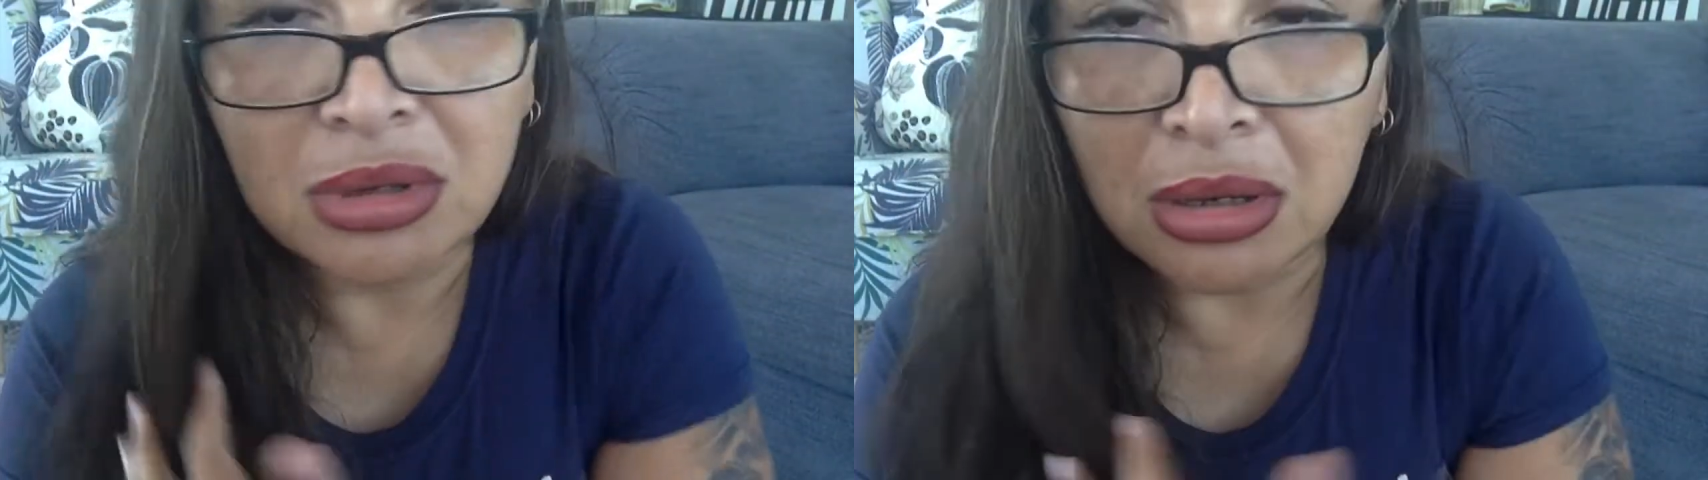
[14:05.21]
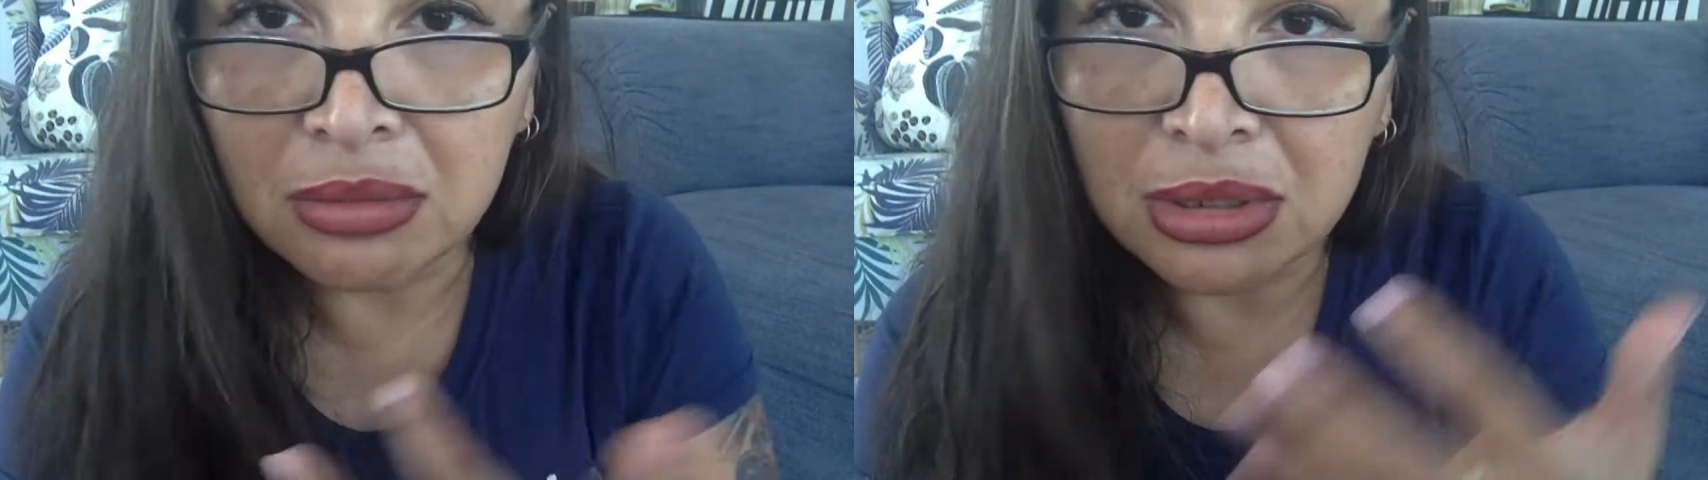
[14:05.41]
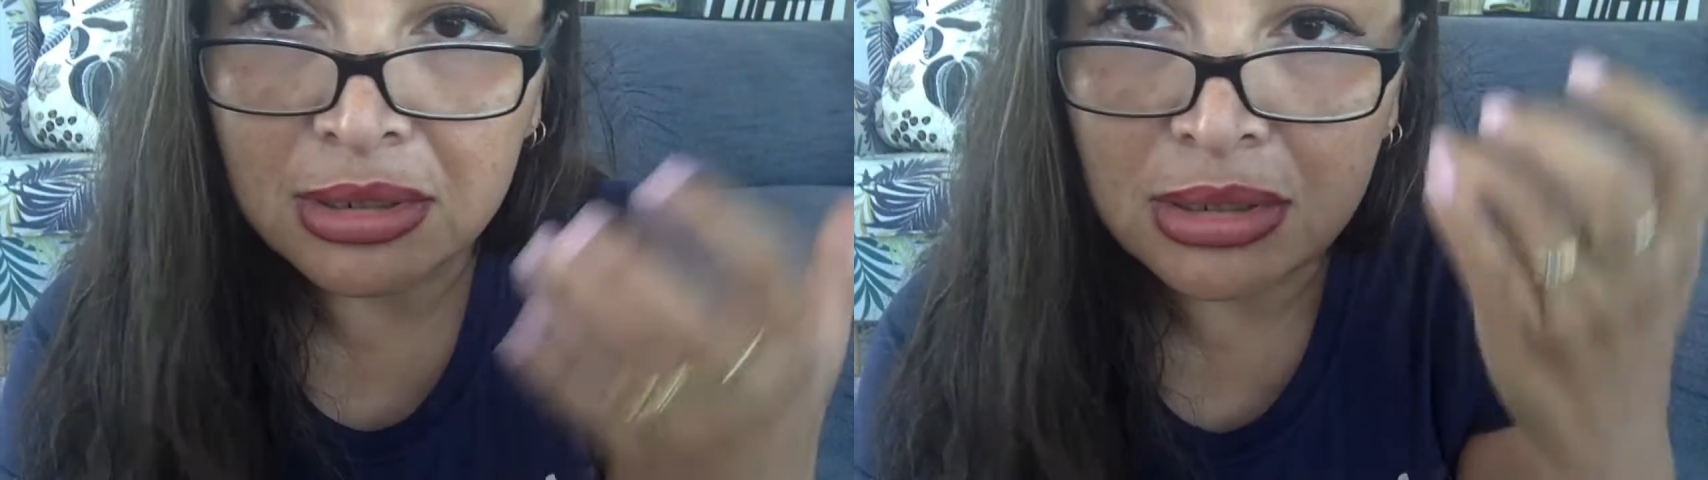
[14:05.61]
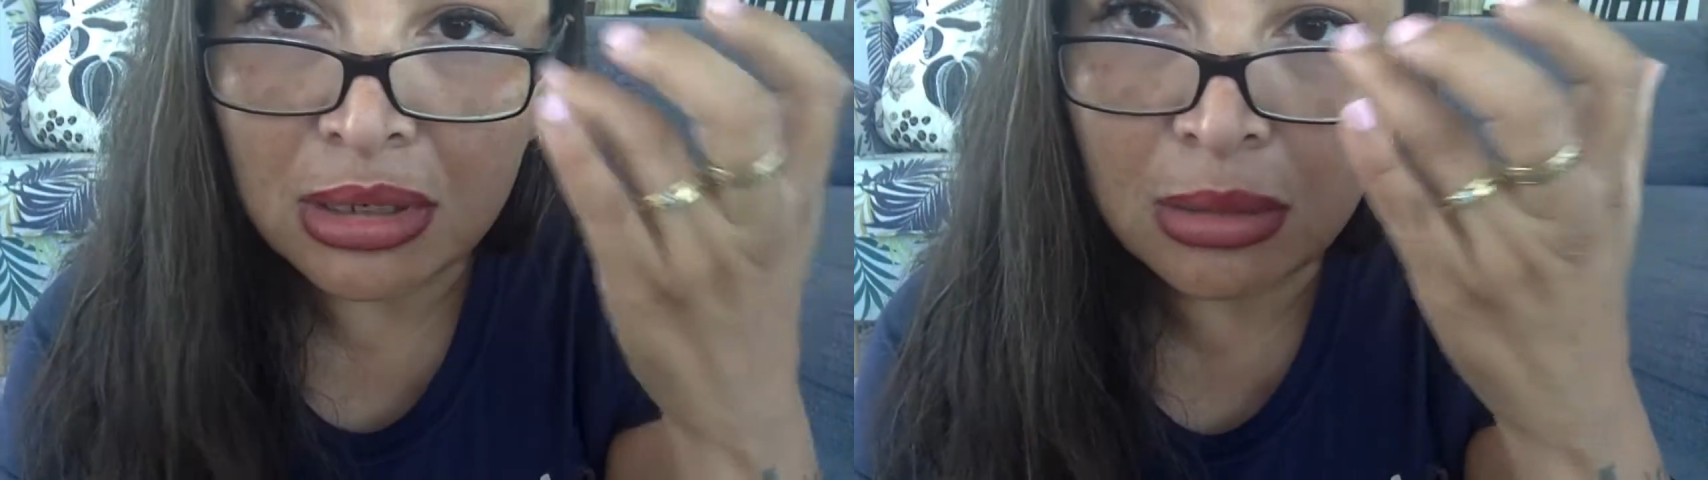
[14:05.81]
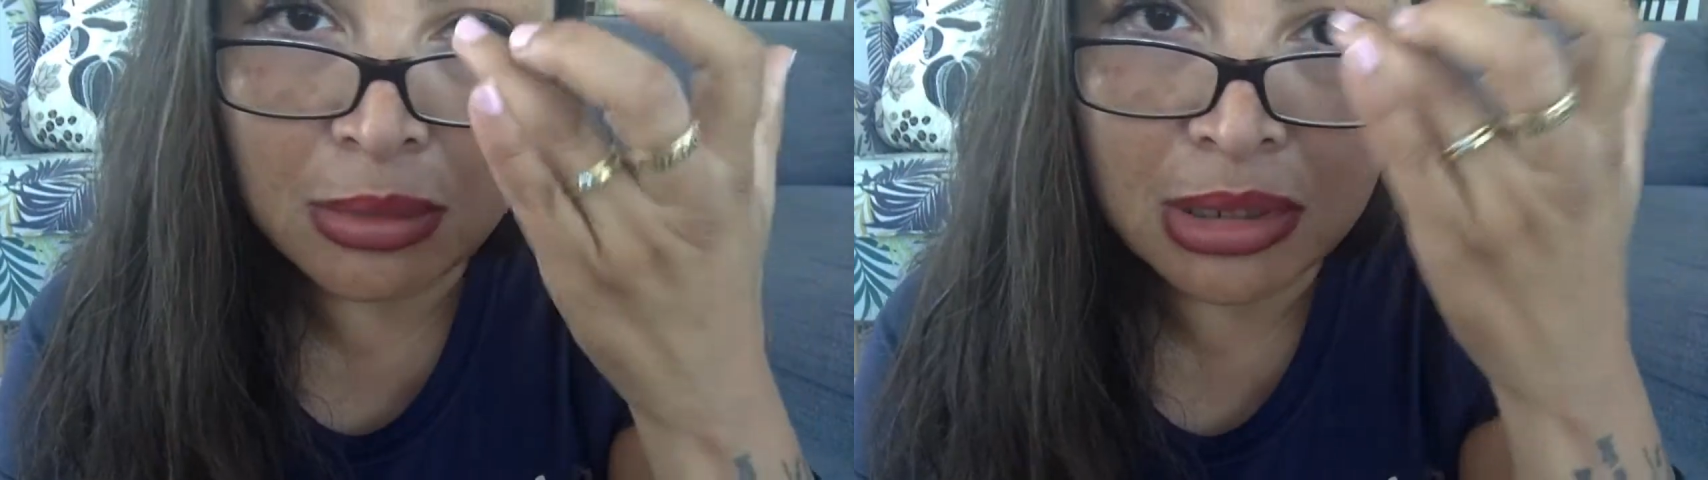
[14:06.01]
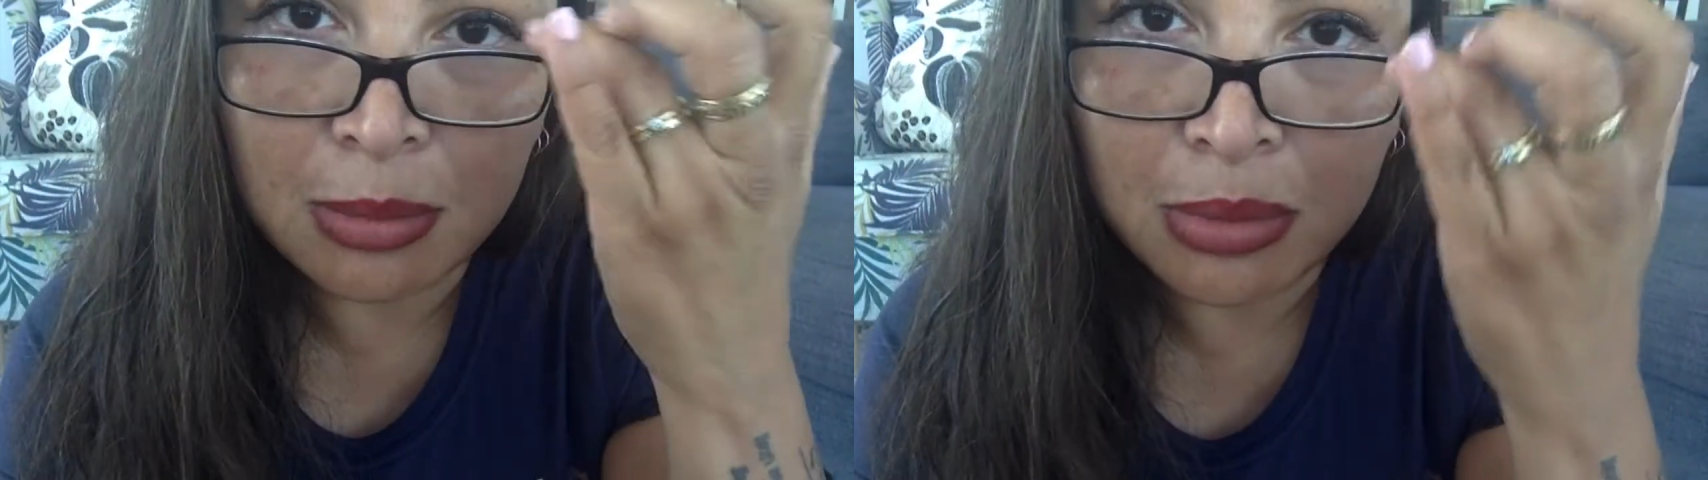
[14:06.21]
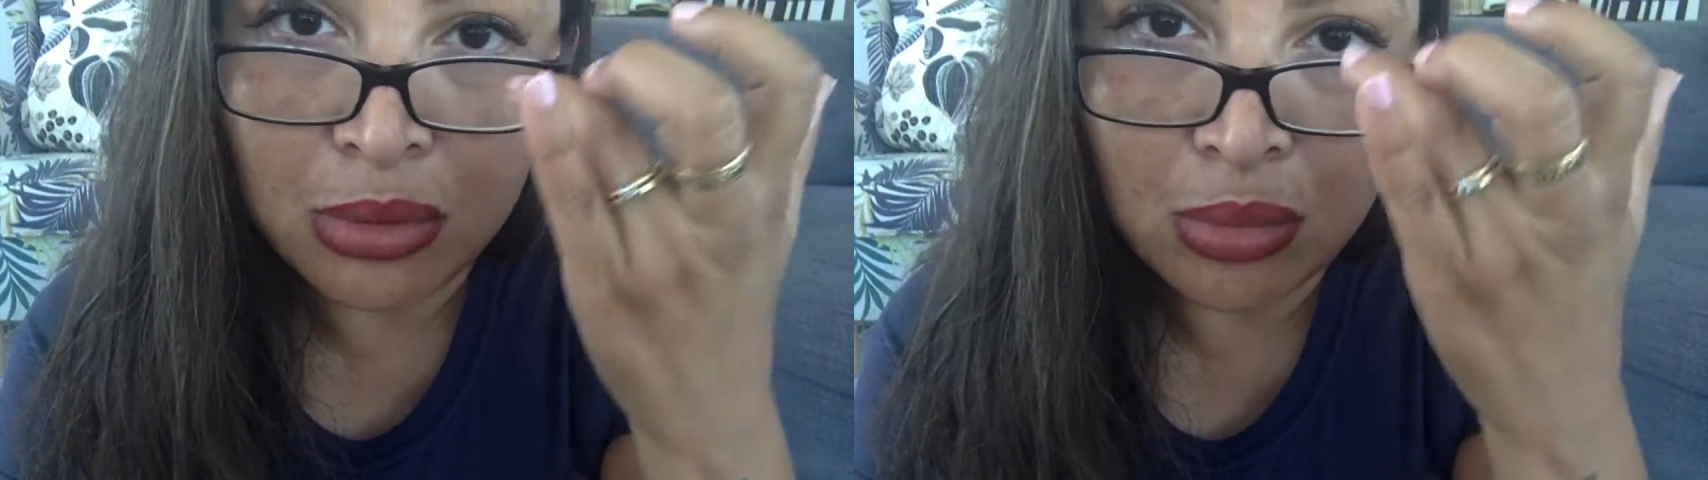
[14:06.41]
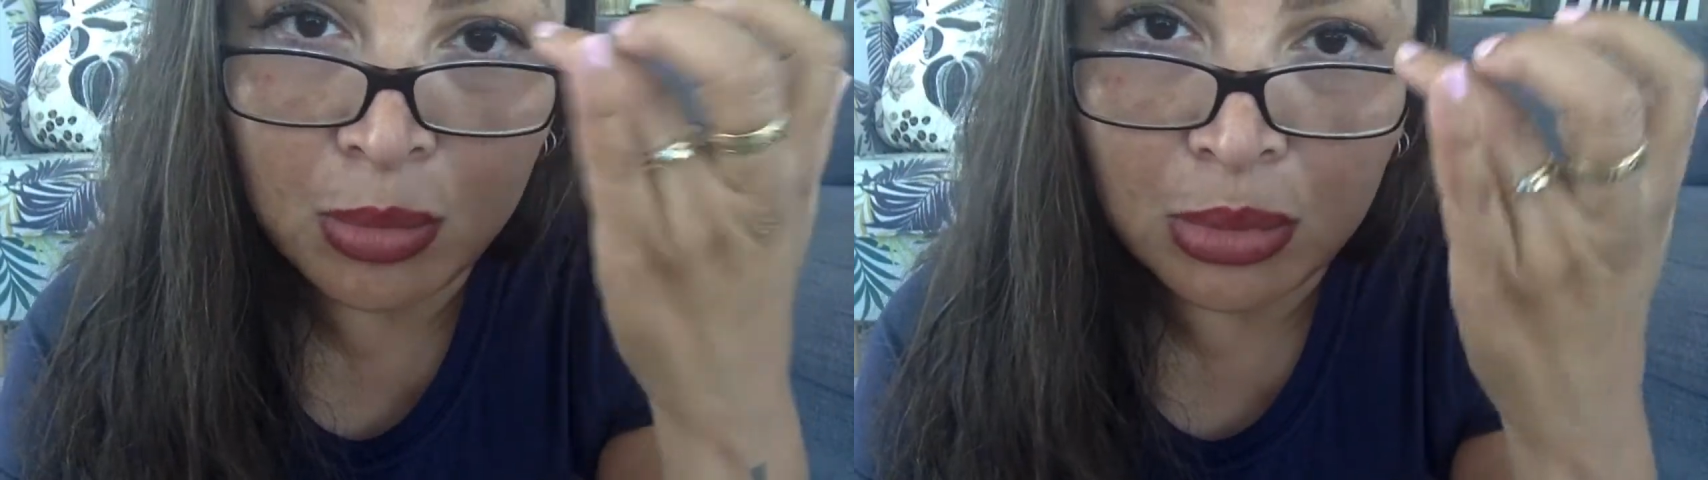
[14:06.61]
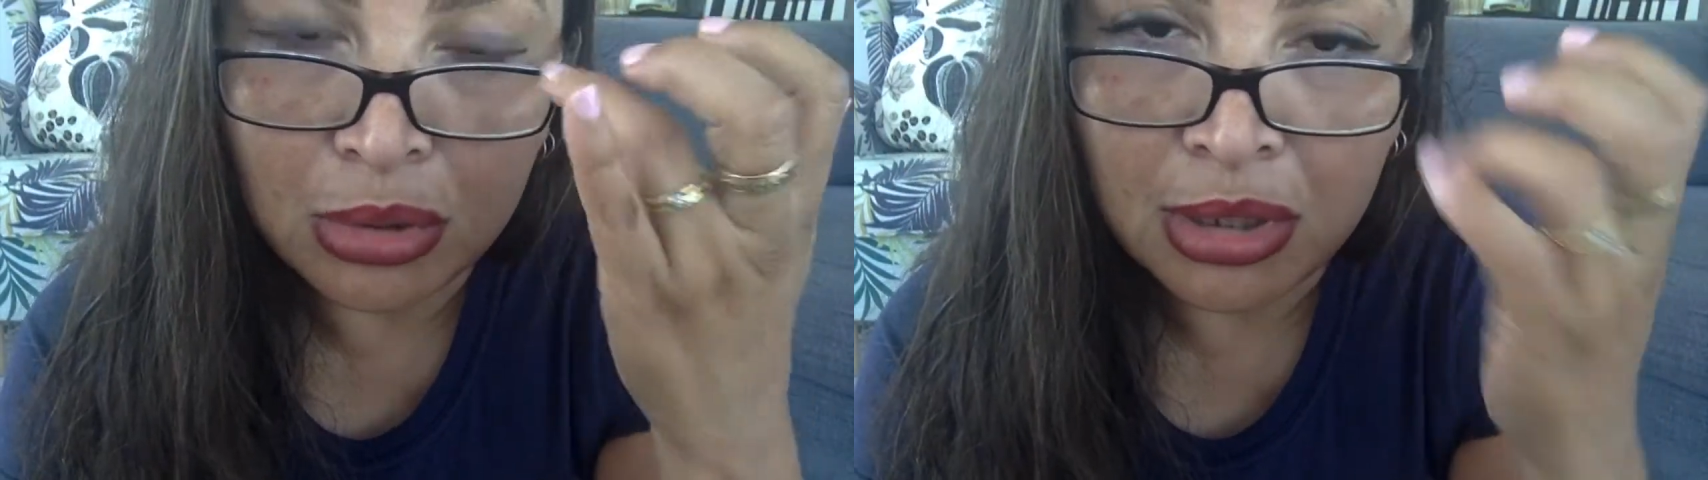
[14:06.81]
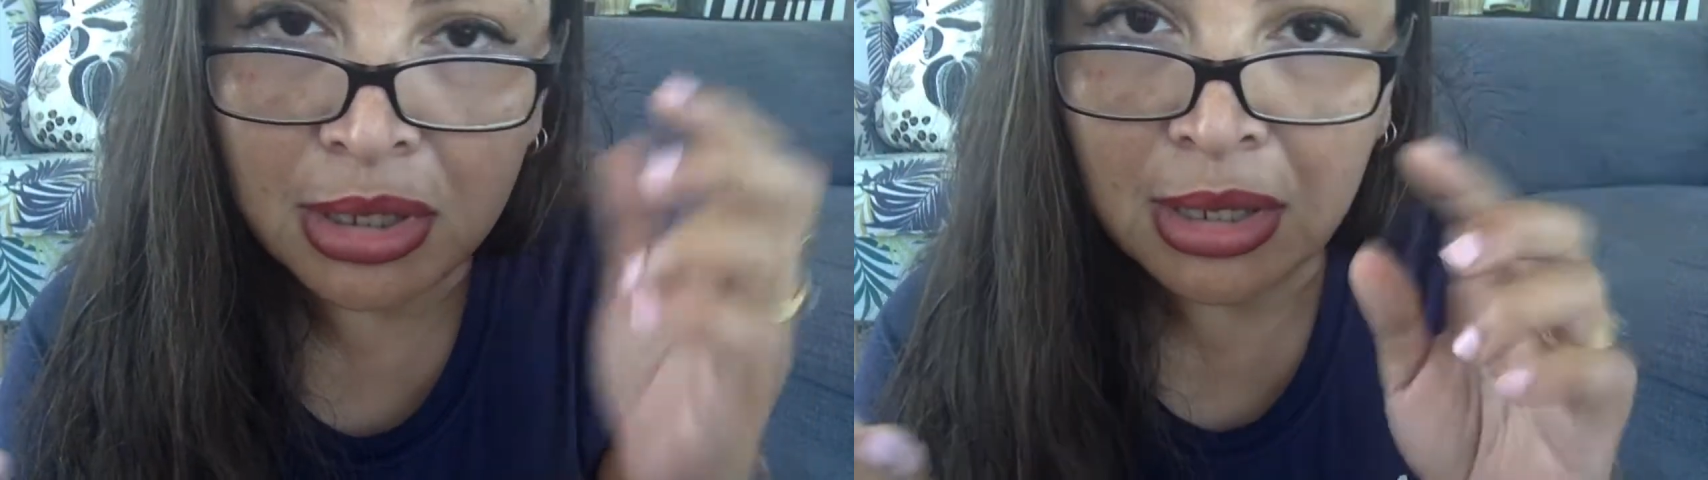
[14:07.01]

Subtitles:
can't really see it, but the pupil